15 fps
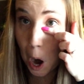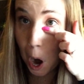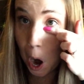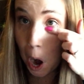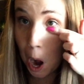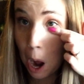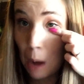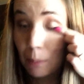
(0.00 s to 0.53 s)

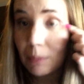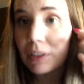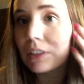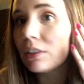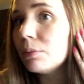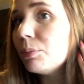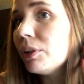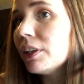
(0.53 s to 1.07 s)
Um,
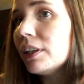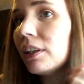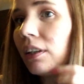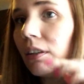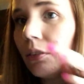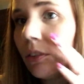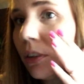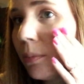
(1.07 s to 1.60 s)
still breaking
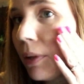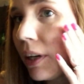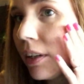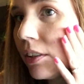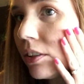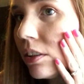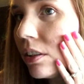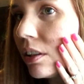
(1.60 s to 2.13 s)
out really bad
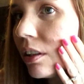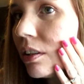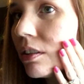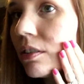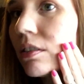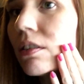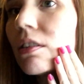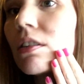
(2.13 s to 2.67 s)
as you can
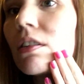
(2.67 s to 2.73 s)
tell